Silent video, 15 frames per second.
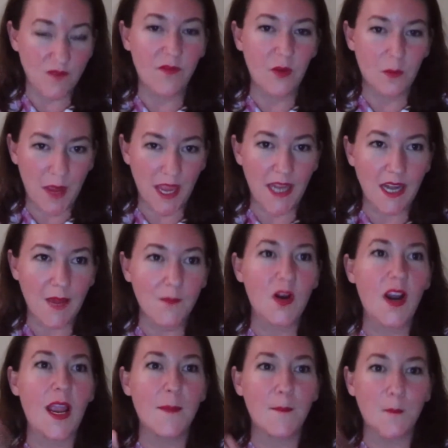for pay number
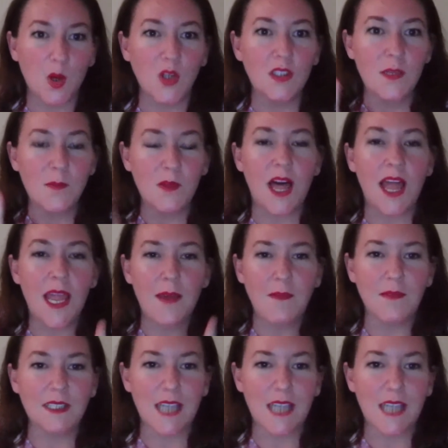and multiply it